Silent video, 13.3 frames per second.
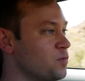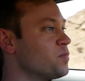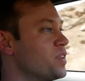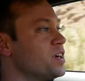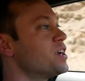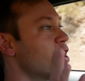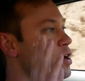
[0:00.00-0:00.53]

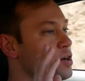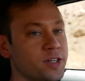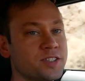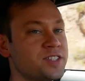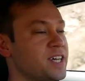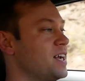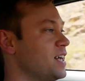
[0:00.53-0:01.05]
There you go, you're
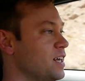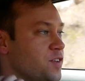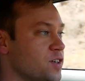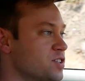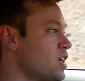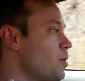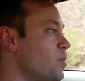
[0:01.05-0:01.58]
set.
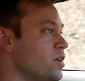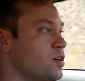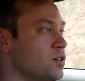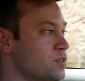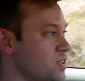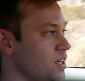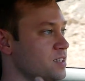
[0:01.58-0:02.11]
you're someone
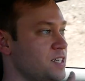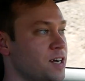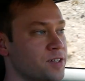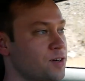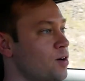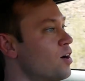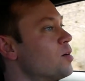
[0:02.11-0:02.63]
who's going to tear
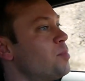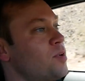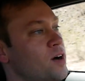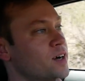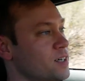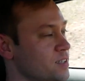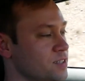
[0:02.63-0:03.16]
the car
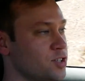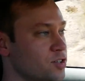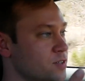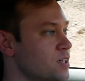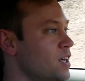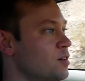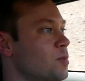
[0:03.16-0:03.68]
apart and do a
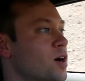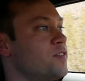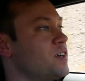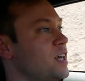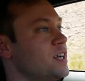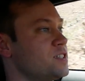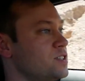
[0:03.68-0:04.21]
ton of
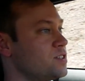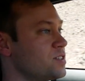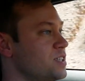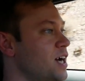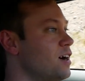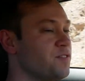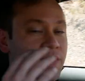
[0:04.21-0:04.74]
modifications
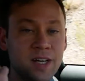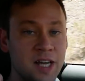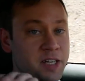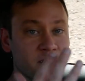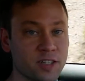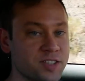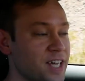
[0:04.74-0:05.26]
yourself,
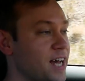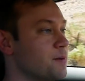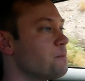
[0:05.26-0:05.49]
you're set.